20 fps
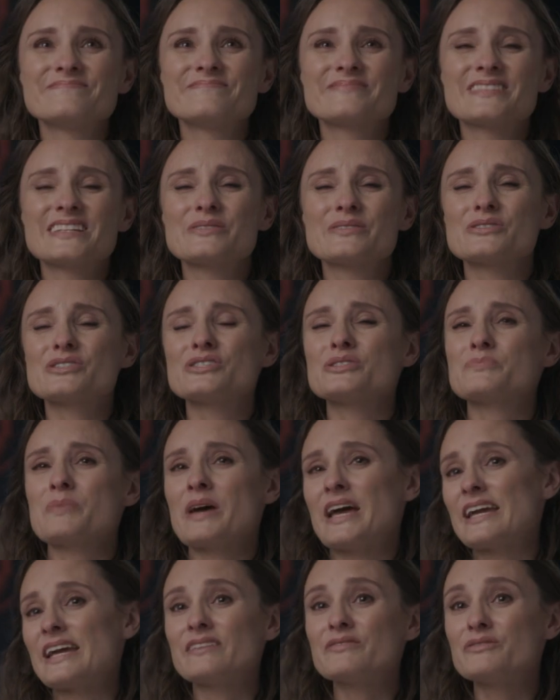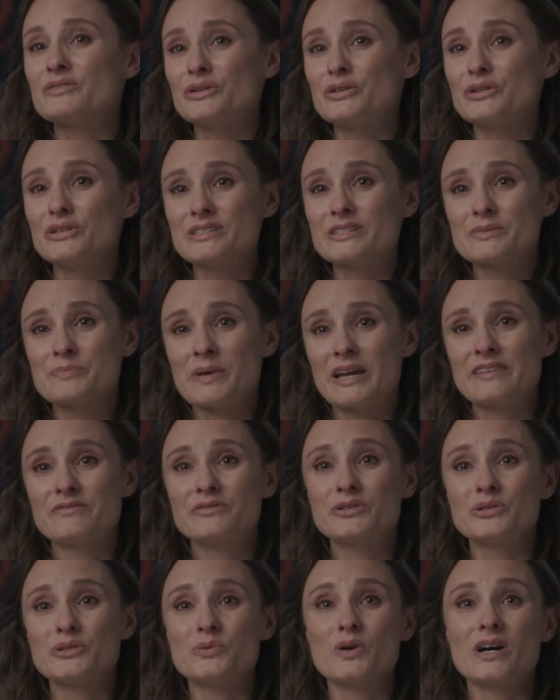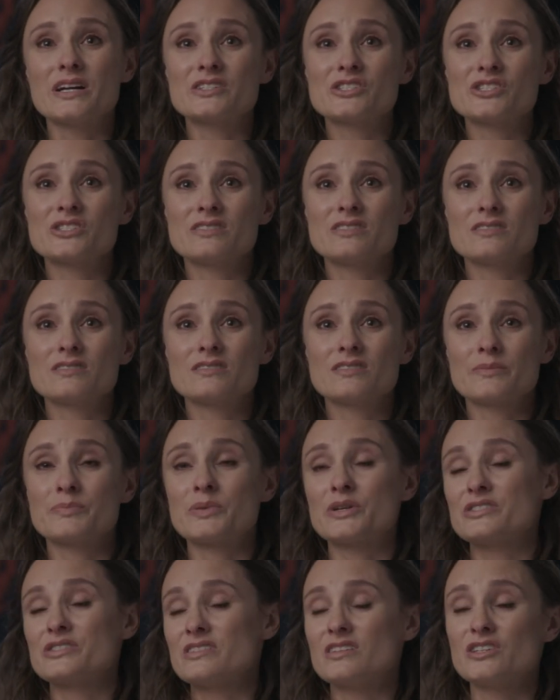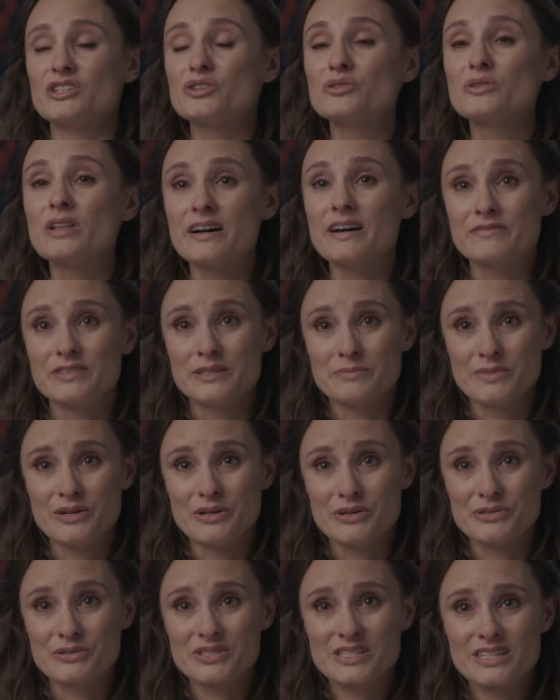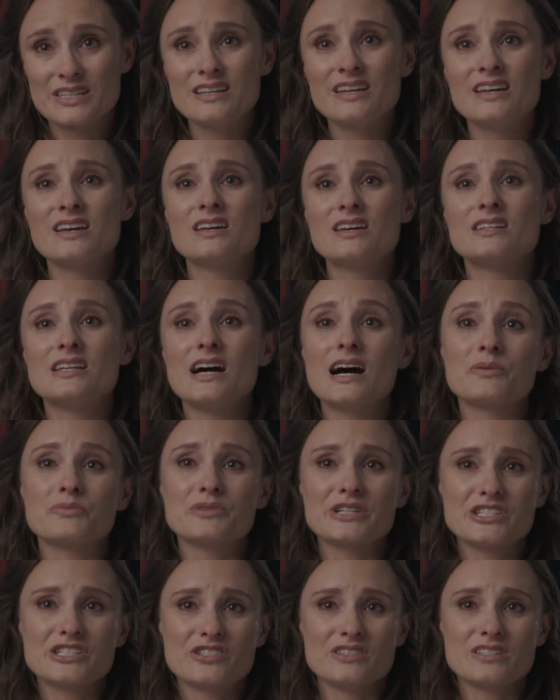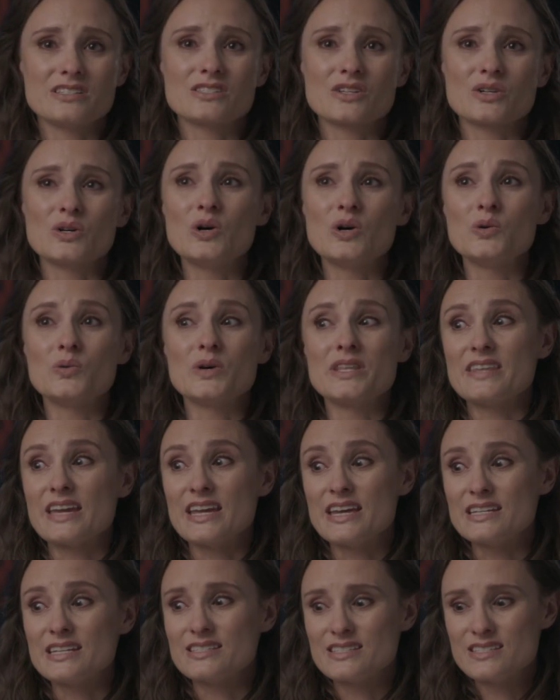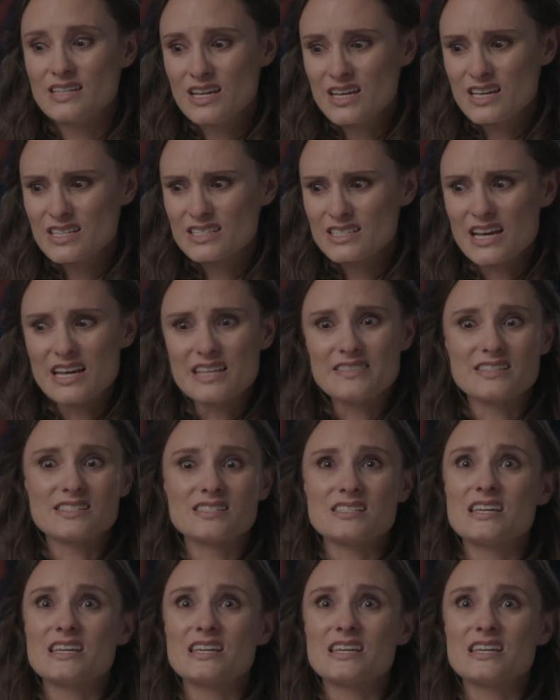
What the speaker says: It was just painful. It was painful to watch the person that you love the most not reach this goal when they had done this